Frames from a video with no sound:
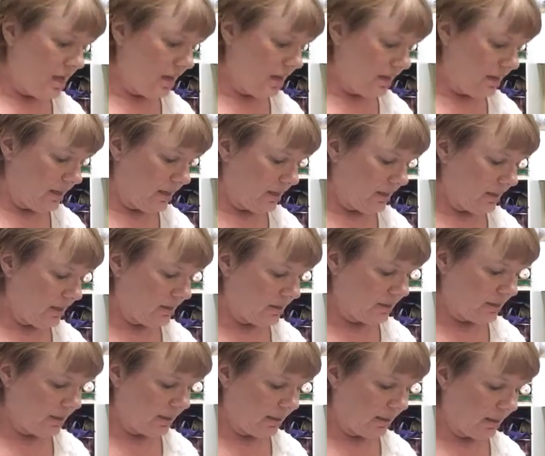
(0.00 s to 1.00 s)
And let's
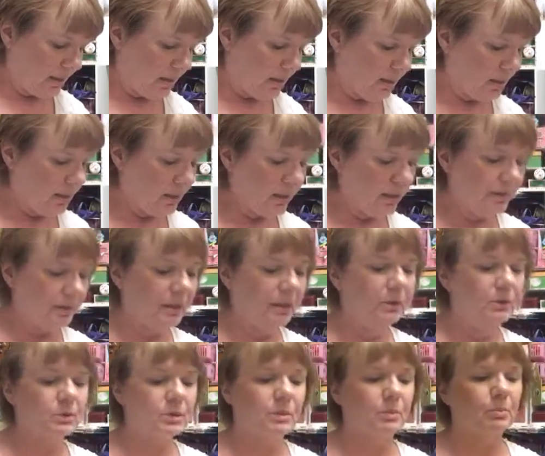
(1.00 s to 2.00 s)
see. And then
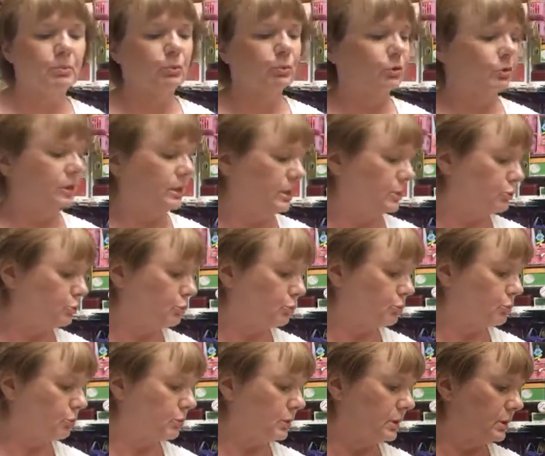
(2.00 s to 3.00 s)
here's some pretty
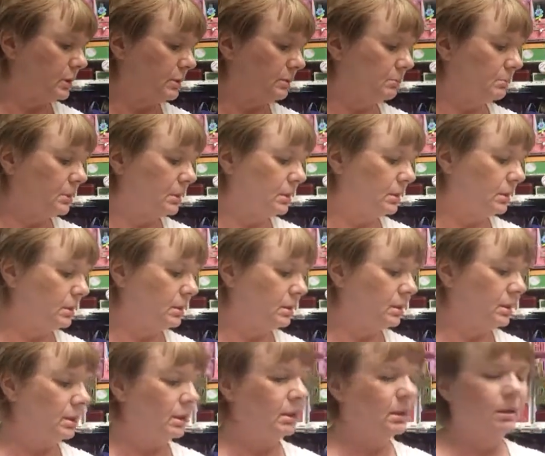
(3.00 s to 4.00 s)
trim
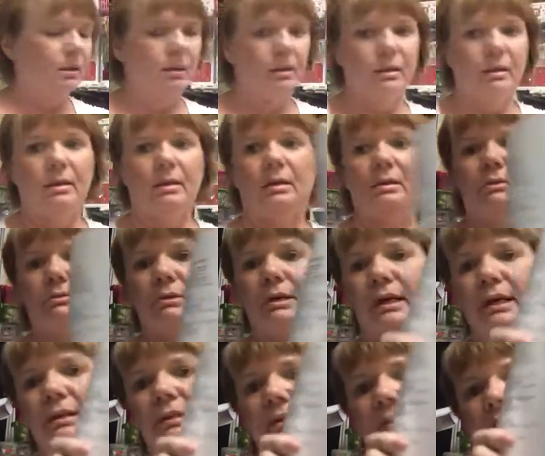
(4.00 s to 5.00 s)

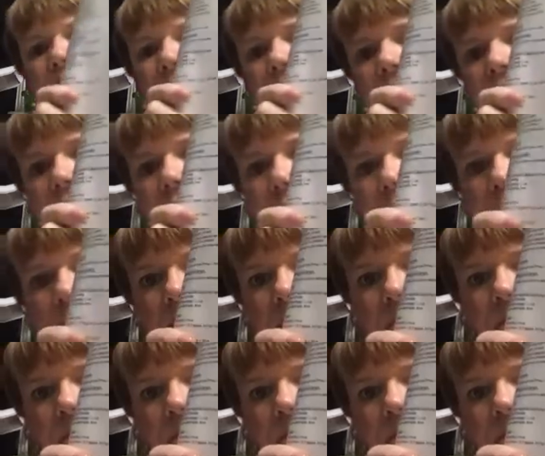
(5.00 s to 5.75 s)
right there.